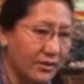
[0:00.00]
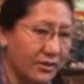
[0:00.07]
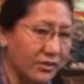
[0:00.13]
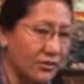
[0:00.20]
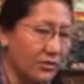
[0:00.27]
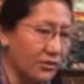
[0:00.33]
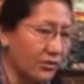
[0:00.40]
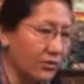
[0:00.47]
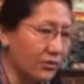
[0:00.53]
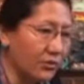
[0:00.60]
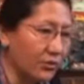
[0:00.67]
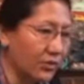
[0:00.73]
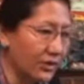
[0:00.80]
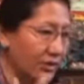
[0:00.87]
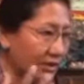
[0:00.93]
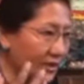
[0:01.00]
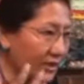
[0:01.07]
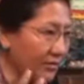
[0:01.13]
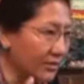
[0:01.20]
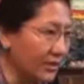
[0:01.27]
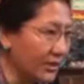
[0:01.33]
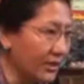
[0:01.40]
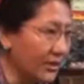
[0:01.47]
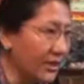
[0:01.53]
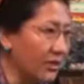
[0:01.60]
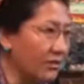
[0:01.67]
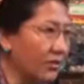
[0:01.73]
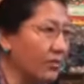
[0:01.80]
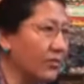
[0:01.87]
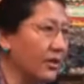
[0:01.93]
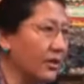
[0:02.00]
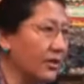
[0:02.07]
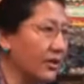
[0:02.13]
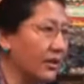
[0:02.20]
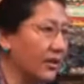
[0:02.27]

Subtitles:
So wind element in our body